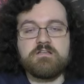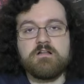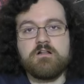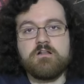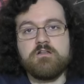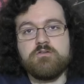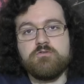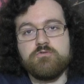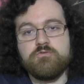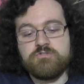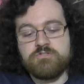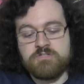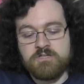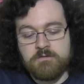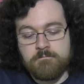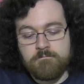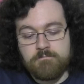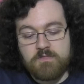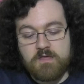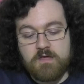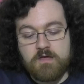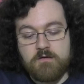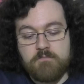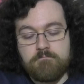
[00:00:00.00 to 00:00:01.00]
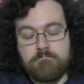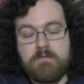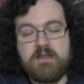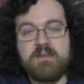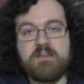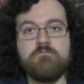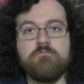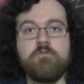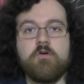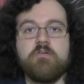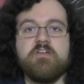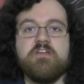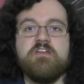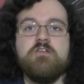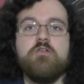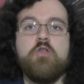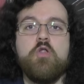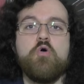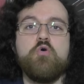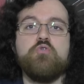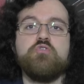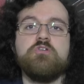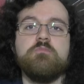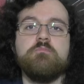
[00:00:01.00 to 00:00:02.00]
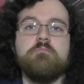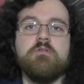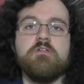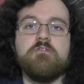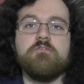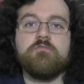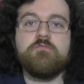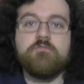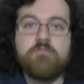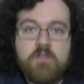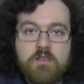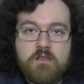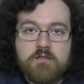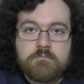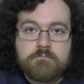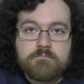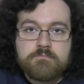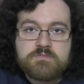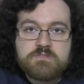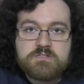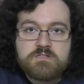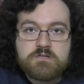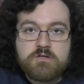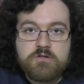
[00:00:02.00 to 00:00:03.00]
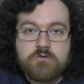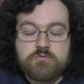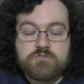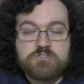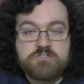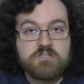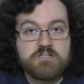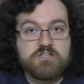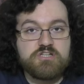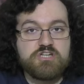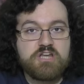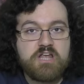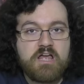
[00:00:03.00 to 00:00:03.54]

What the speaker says: includes many very notable films, such